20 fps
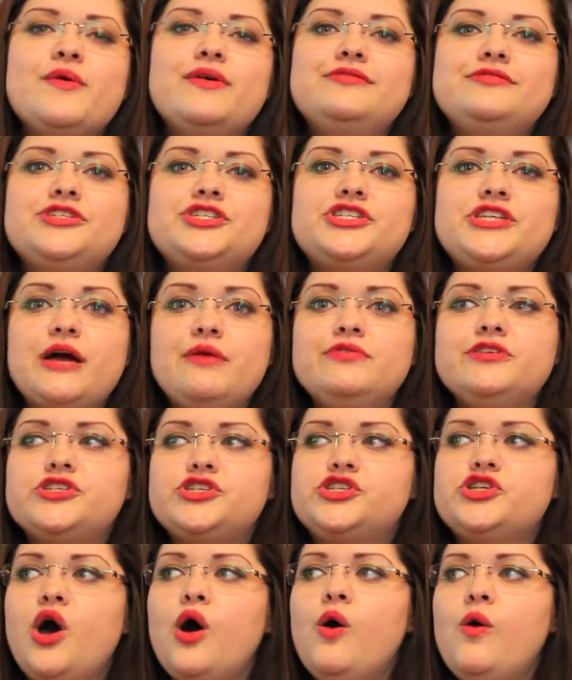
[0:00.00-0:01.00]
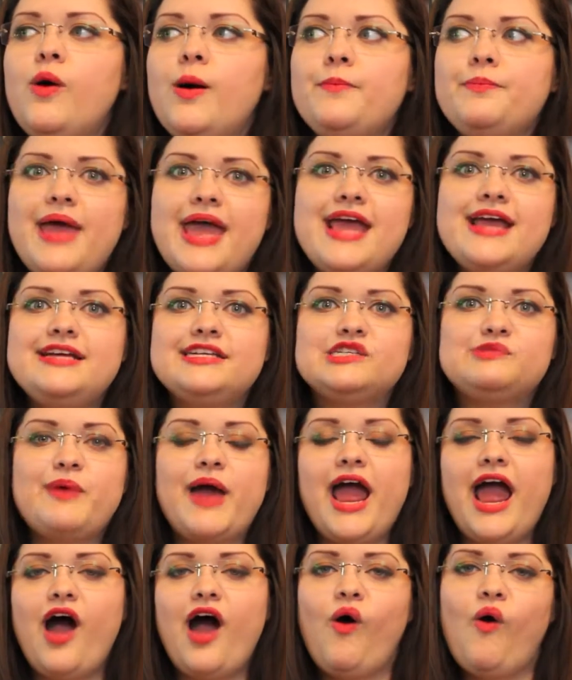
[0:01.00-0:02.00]
It was just, I was so amazed
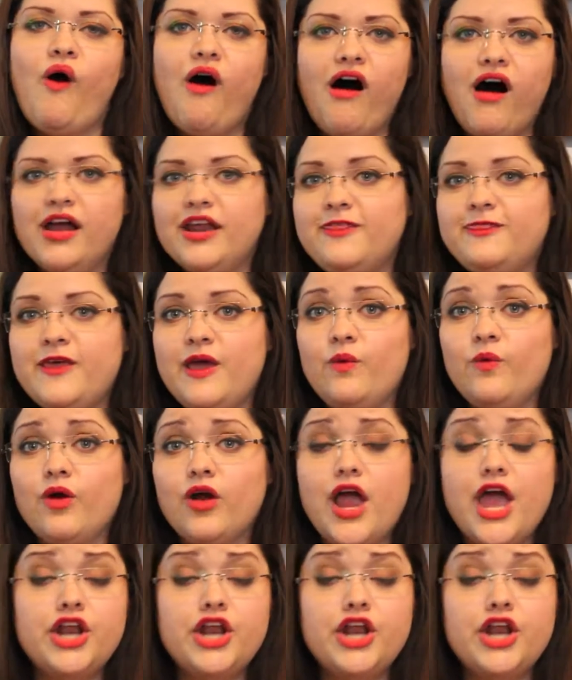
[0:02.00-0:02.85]
by how on it they were.